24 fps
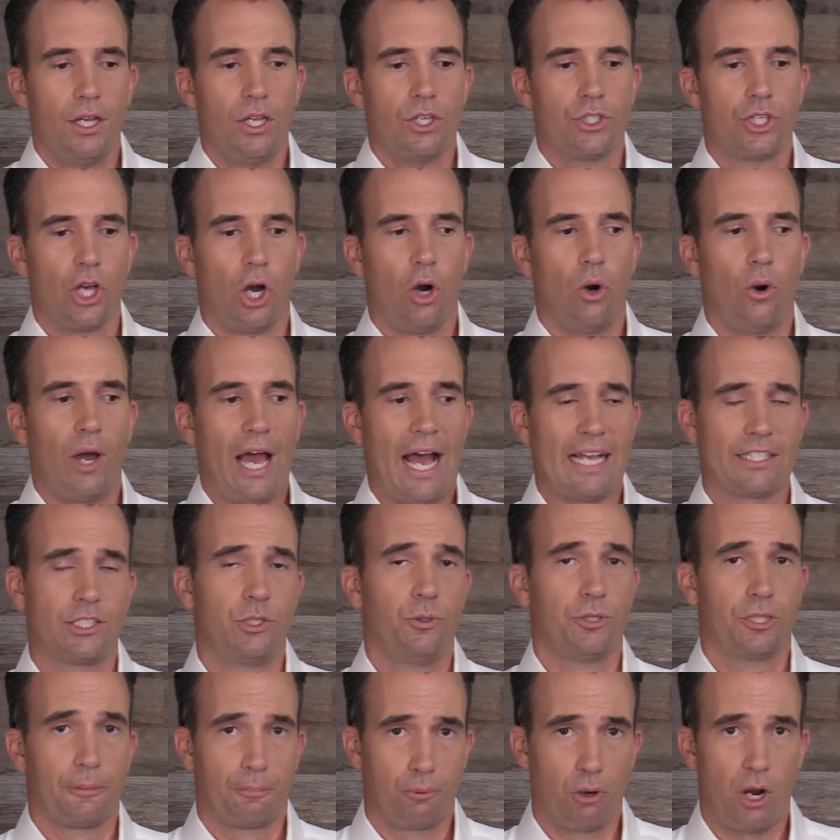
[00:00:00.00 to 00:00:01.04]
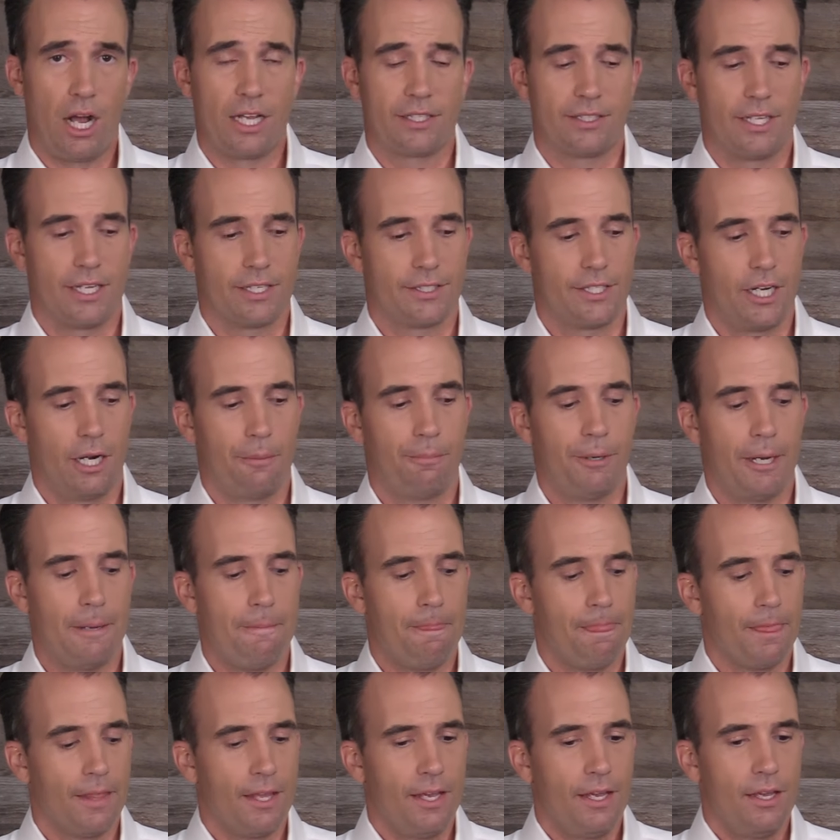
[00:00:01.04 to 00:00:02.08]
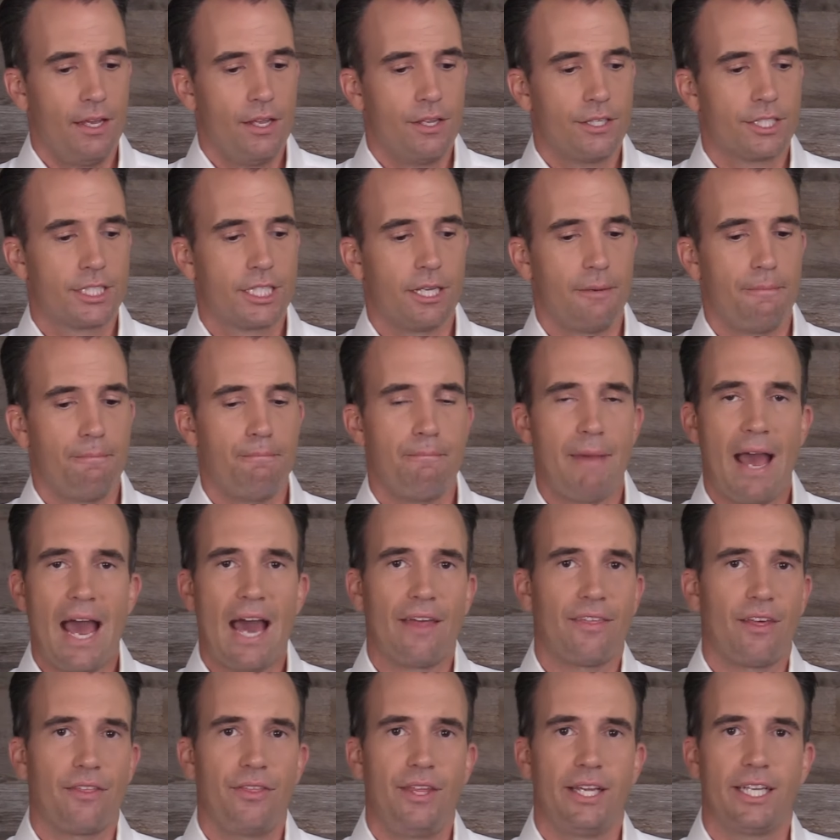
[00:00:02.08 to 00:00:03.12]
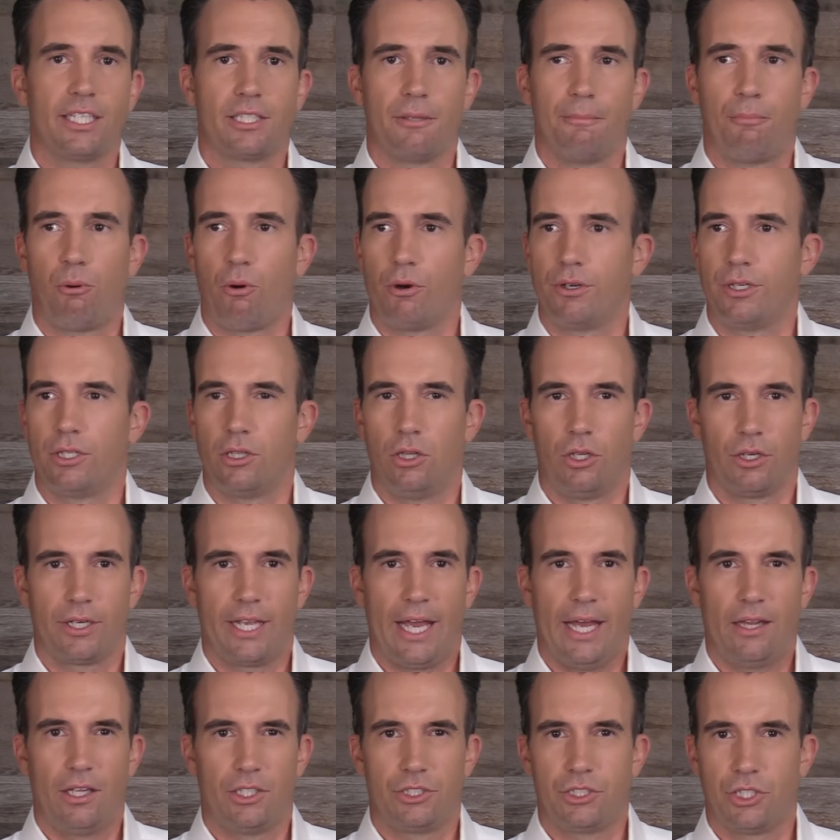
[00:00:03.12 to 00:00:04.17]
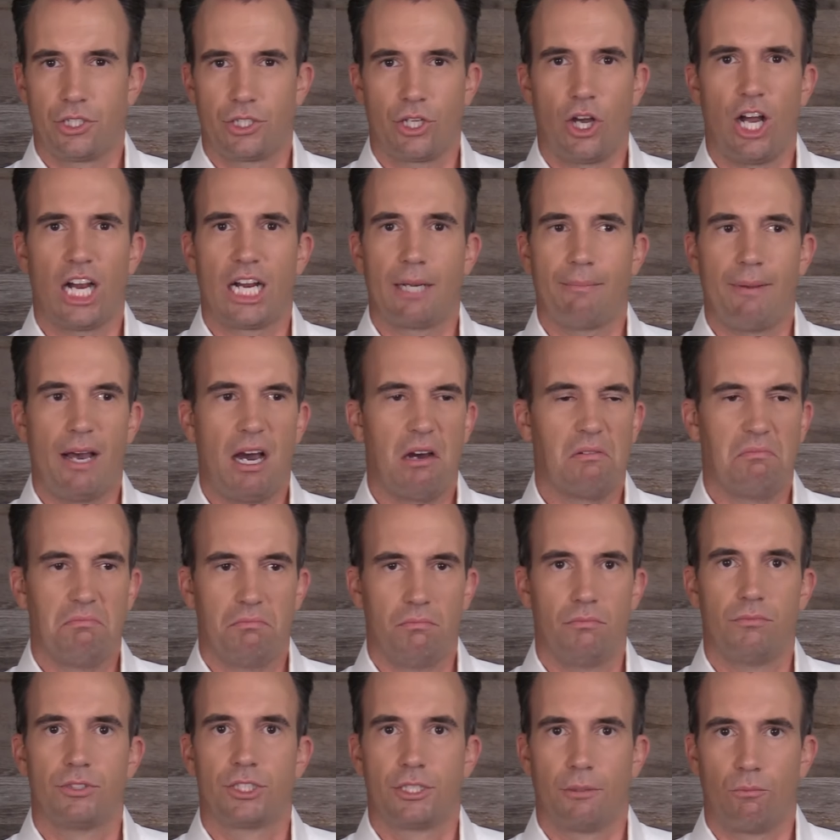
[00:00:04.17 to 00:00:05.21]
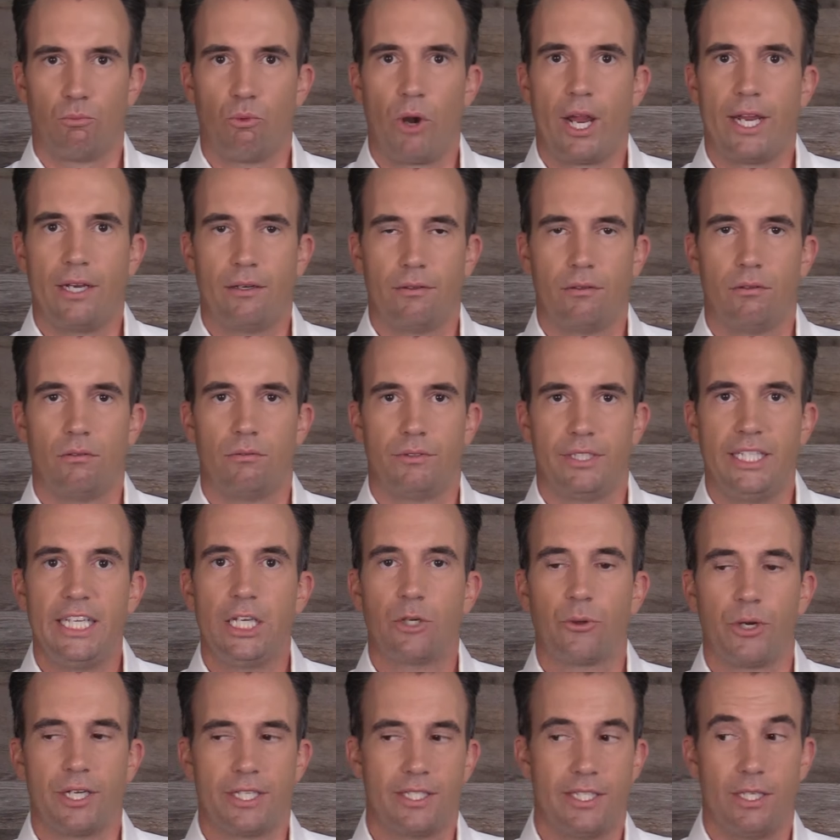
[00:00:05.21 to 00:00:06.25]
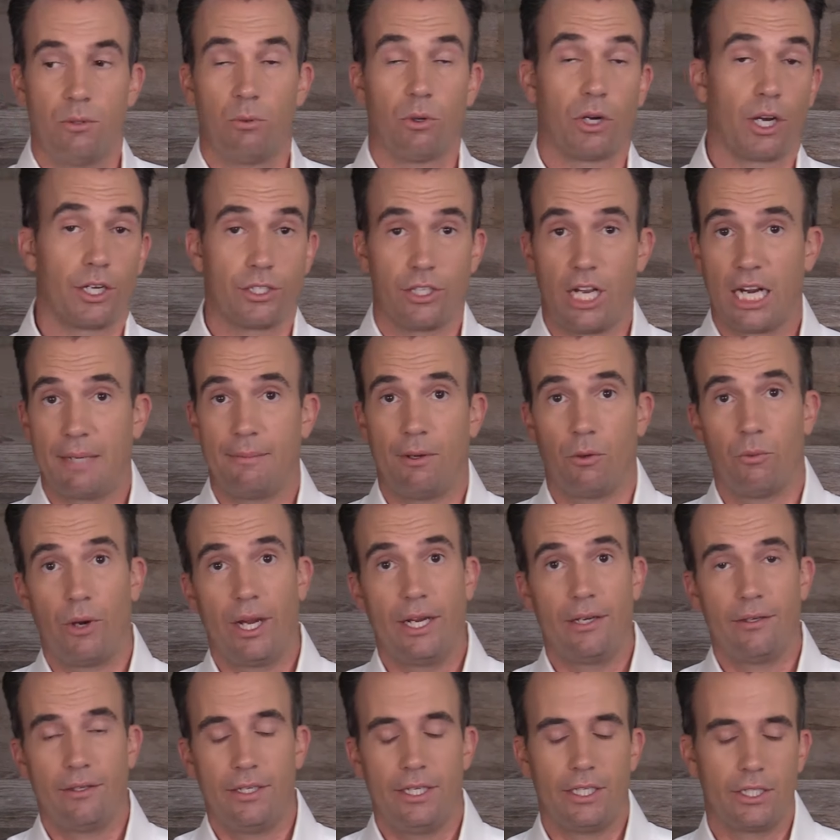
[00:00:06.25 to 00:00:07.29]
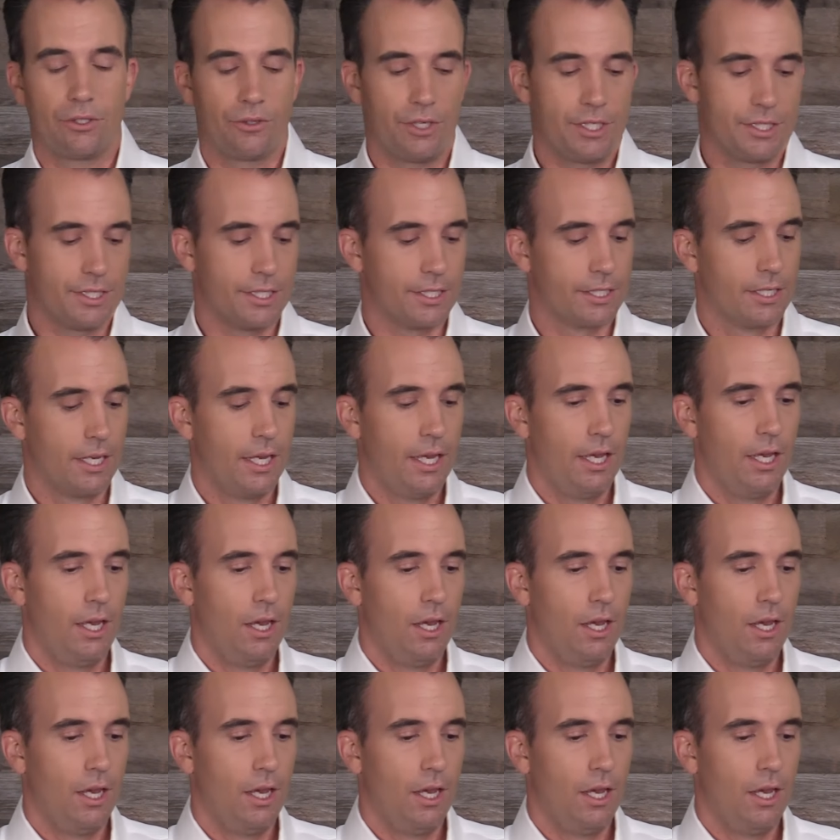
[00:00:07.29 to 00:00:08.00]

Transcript: So it has to do with the process there. But some math I think is important to look at. Let's just talk about some rate decreases, and then we're going to talk about rate increases.